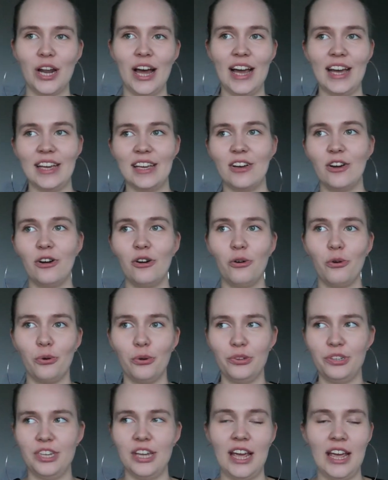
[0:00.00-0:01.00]
like a
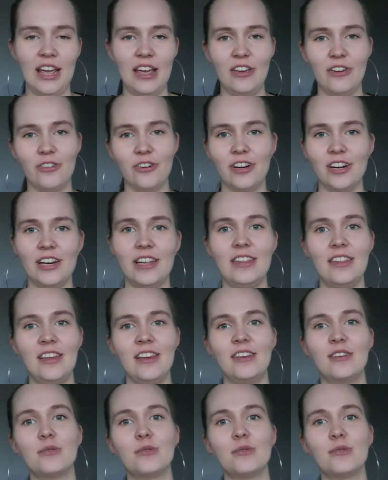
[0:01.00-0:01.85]
whole day or anything.